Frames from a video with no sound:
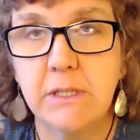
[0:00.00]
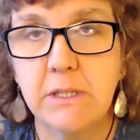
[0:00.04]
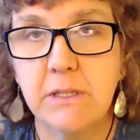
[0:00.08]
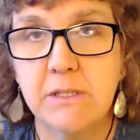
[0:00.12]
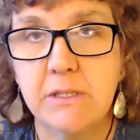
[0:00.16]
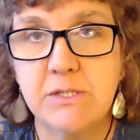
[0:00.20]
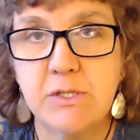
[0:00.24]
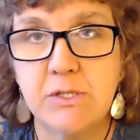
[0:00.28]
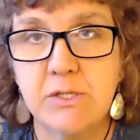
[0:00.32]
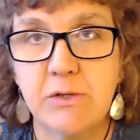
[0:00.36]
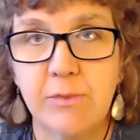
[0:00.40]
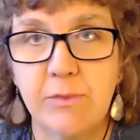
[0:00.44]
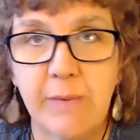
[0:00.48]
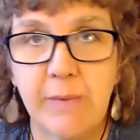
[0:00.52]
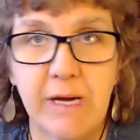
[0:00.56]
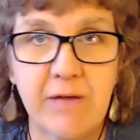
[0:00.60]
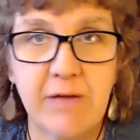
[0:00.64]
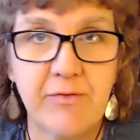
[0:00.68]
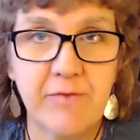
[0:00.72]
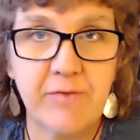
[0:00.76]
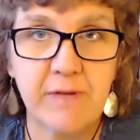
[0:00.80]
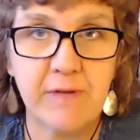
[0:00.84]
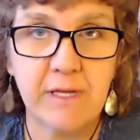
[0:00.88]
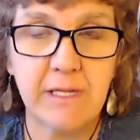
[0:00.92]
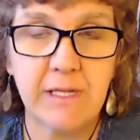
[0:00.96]
So my
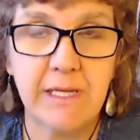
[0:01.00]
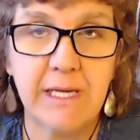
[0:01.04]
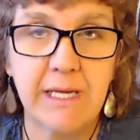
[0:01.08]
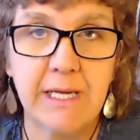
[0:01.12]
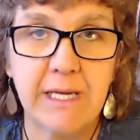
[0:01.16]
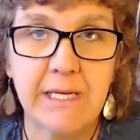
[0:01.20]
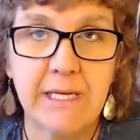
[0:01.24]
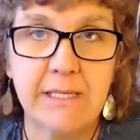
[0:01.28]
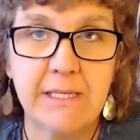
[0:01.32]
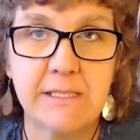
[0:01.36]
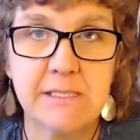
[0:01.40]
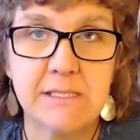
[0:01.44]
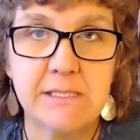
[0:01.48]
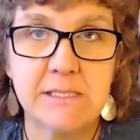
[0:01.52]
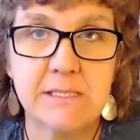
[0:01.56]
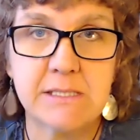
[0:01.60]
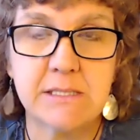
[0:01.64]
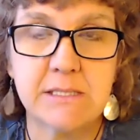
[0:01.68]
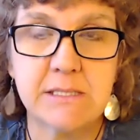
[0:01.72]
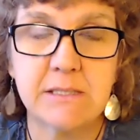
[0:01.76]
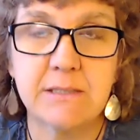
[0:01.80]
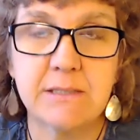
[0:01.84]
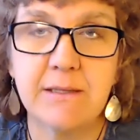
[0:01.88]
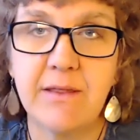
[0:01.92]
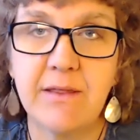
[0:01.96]
feeling
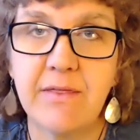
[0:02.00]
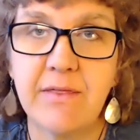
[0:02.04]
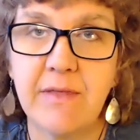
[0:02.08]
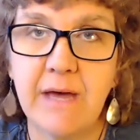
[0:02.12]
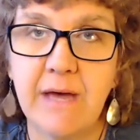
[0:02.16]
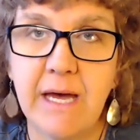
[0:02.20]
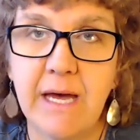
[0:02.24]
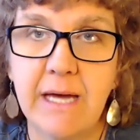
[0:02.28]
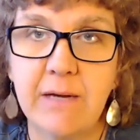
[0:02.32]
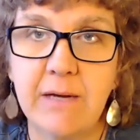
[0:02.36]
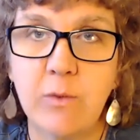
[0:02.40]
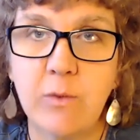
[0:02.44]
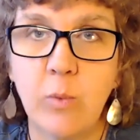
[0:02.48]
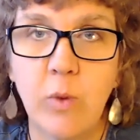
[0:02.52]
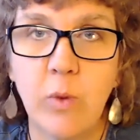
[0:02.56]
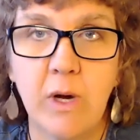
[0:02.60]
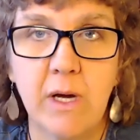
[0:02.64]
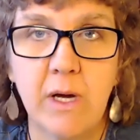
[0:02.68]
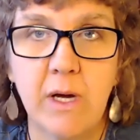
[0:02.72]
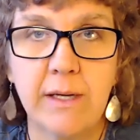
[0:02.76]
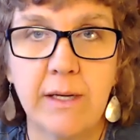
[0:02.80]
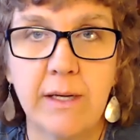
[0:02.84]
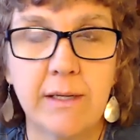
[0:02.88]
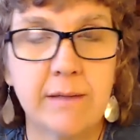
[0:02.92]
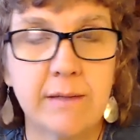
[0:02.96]
is that
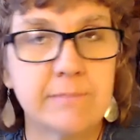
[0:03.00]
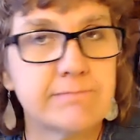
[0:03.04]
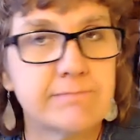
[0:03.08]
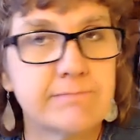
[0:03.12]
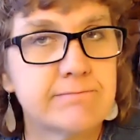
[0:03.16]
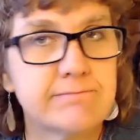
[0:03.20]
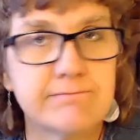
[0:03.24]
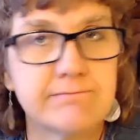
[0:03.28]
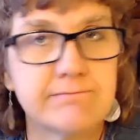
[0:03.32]
one